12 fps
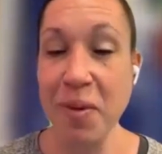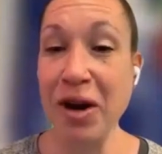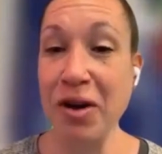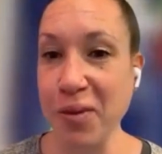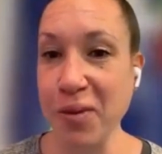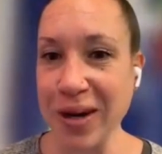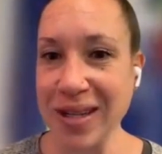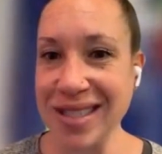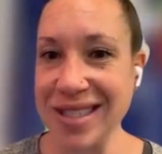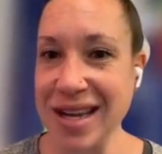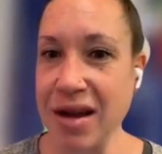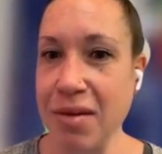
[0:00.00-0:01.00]
for better for
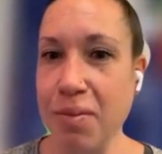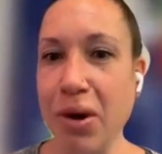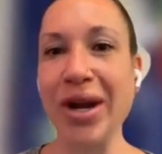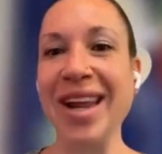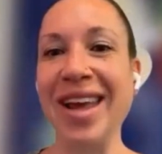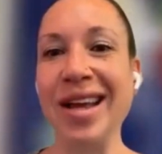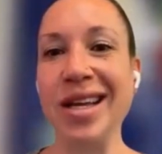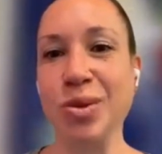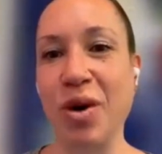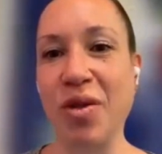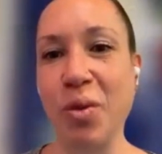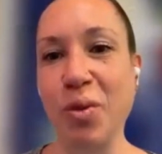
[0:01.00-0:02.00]
worse, marketing
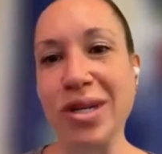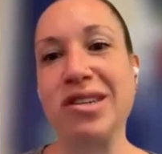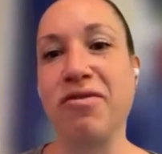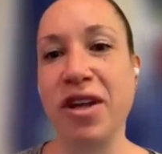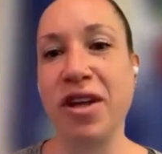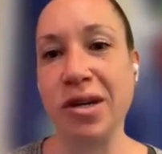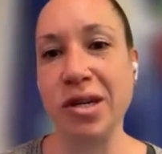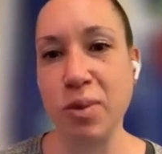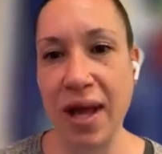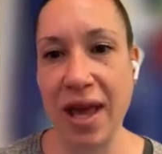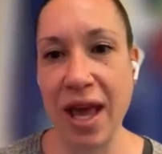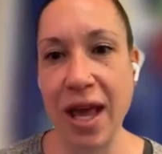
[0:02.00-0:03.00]
is one of the worst
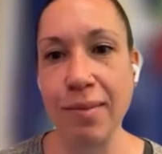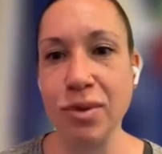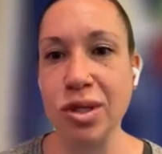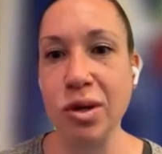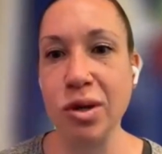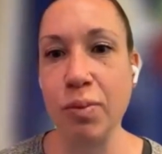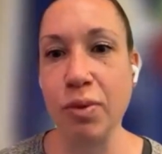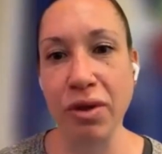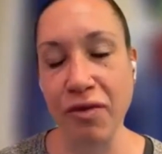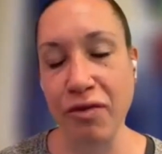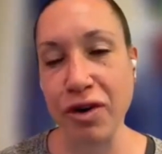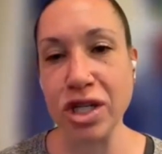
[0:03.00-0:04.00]
offenders when it came to
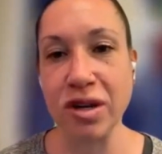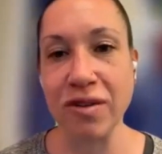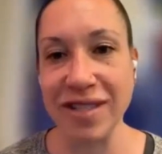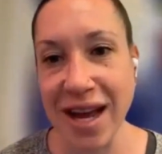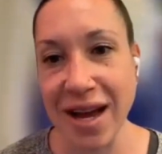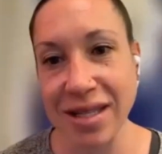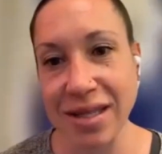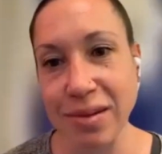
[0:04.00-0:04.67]
proliferation of SaaS.